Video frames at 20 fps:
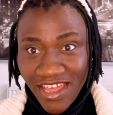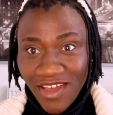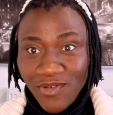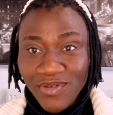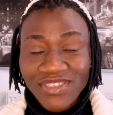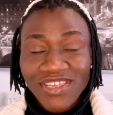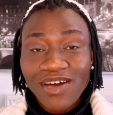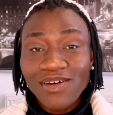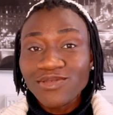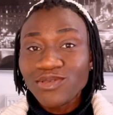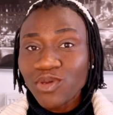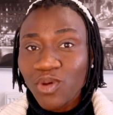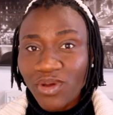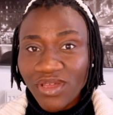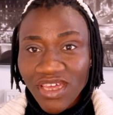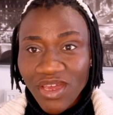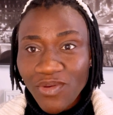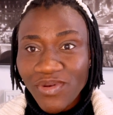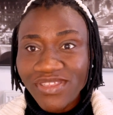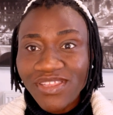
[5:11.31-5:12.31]
without
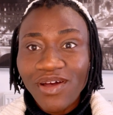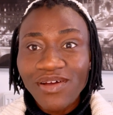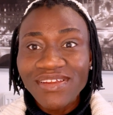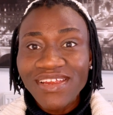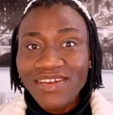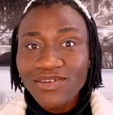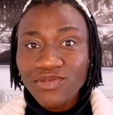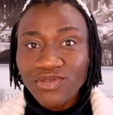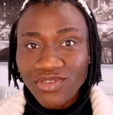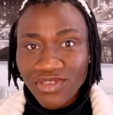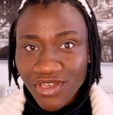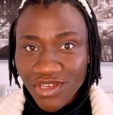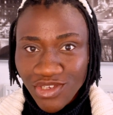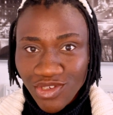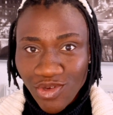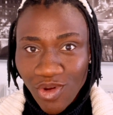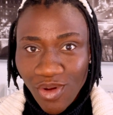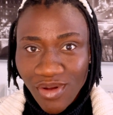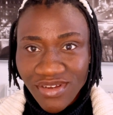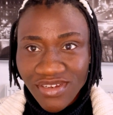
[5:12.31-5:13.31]
talking, without
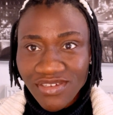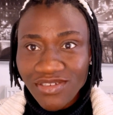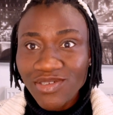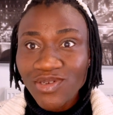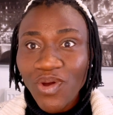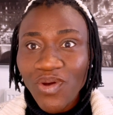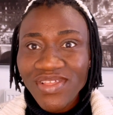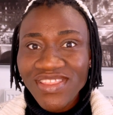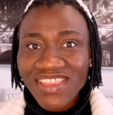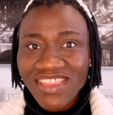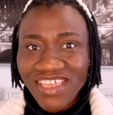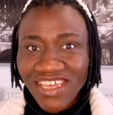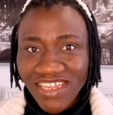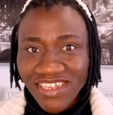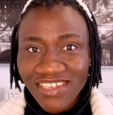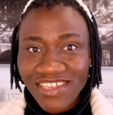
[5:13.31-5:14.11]
negotiation, nothing.